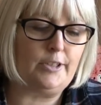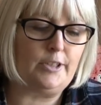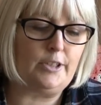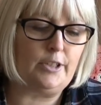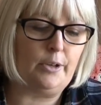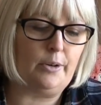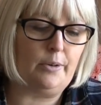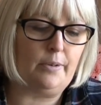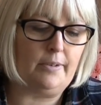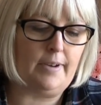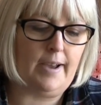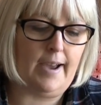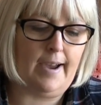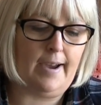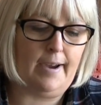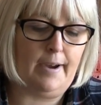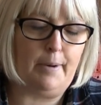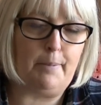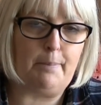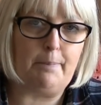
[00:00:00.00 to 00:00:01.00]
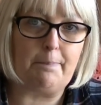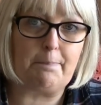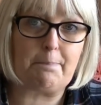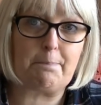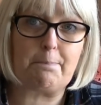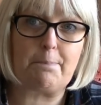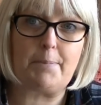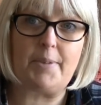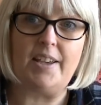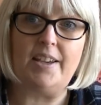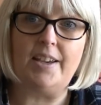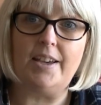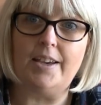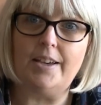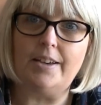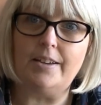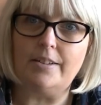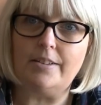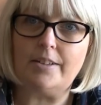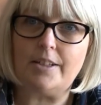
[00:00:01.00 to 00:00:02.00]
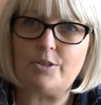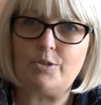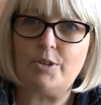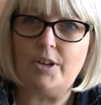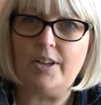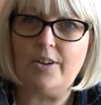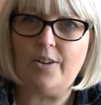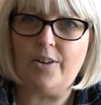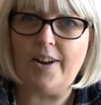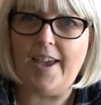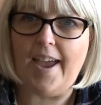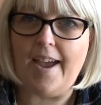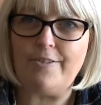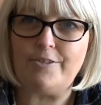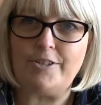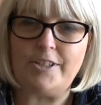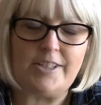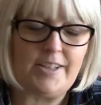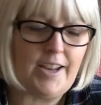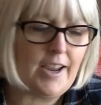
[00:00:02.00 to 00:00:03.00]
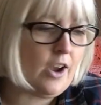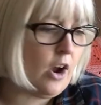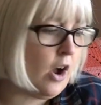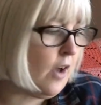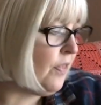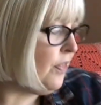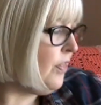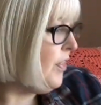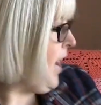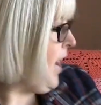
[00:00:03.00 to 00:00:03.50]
So that's really all I have to say on